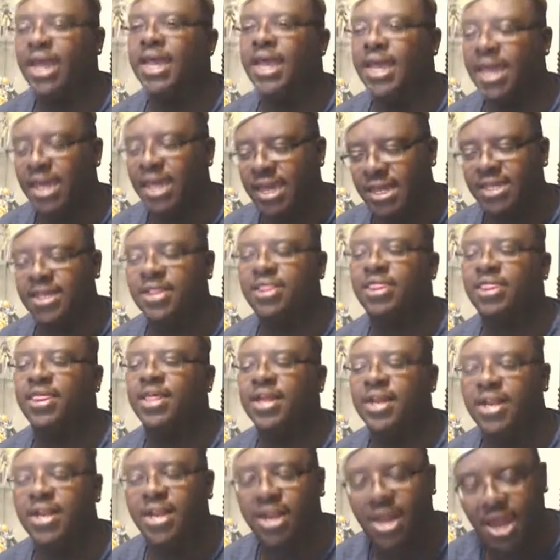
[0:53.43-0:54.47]
is
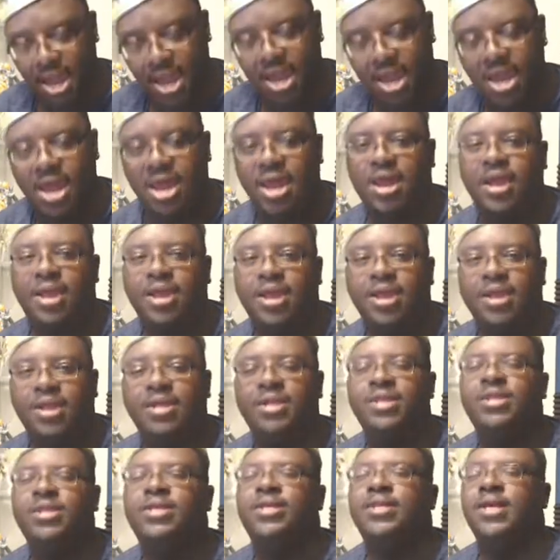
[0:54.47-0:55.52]
the day.
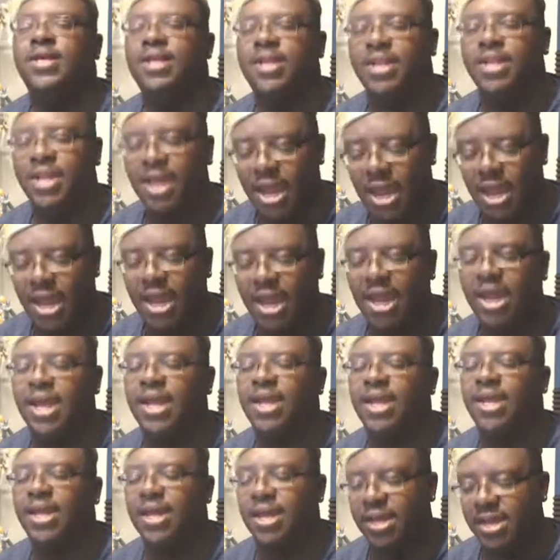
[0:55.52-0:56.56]

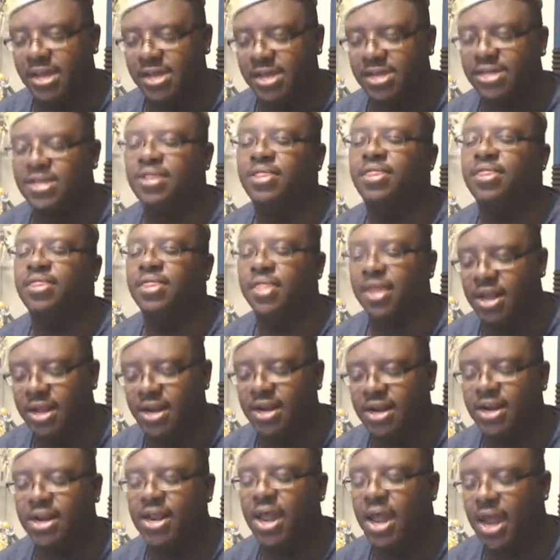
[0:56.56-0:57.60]
Today is
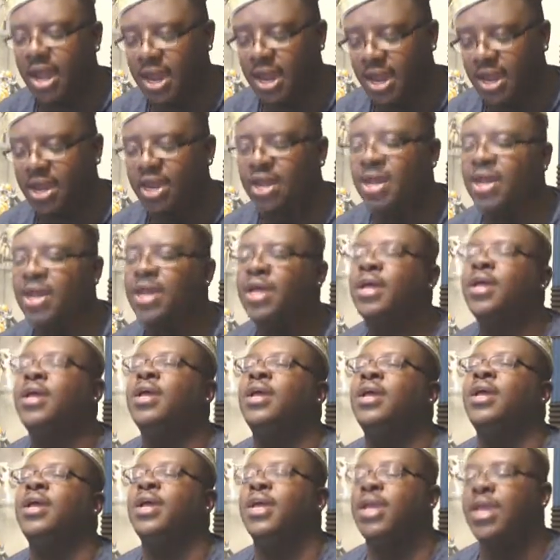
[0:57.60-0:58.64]
the day.
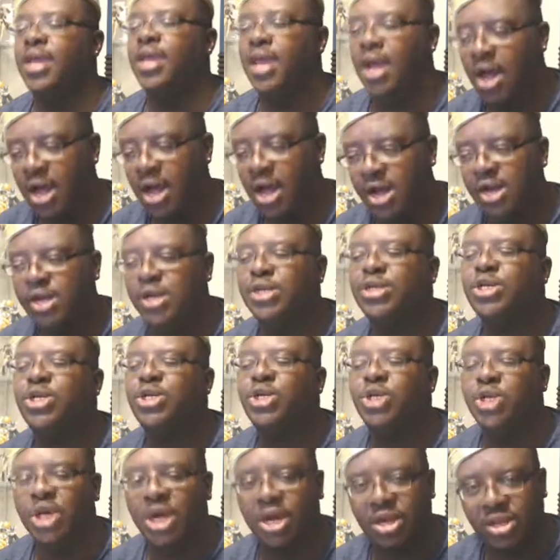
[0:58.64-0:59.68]
Young
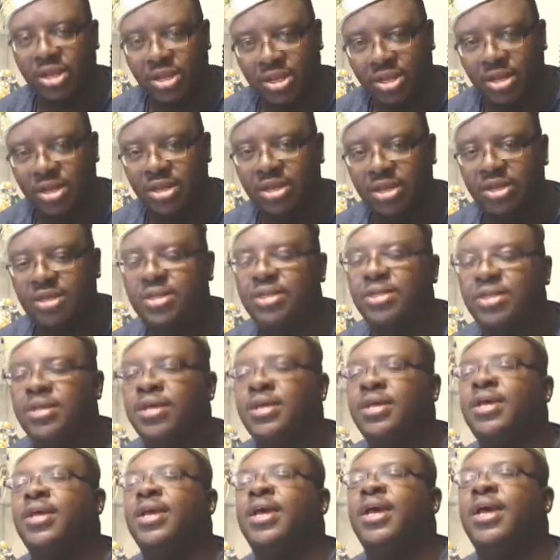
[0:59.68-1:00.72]
Justice,
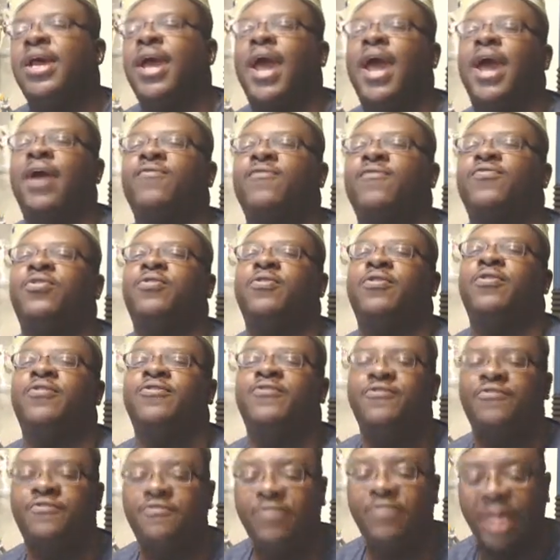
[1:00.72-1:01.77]
after a
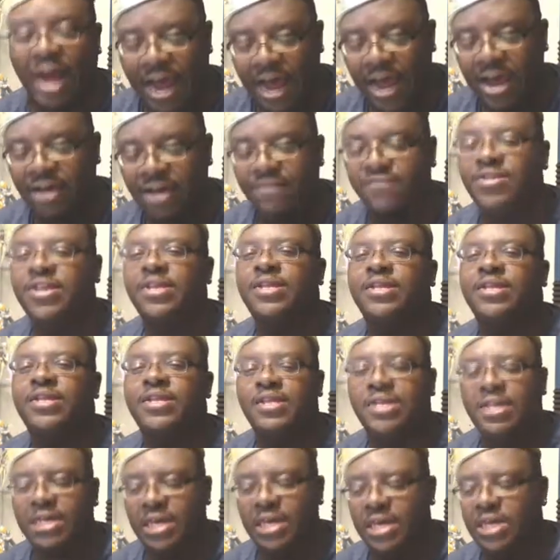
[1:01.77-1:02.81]
5 to
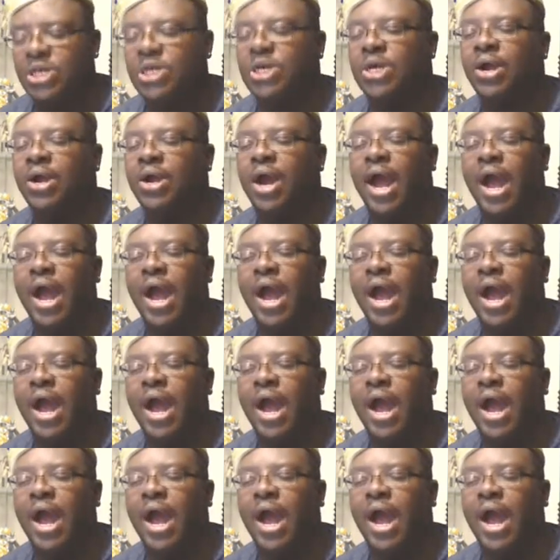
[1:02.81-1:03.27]
6 year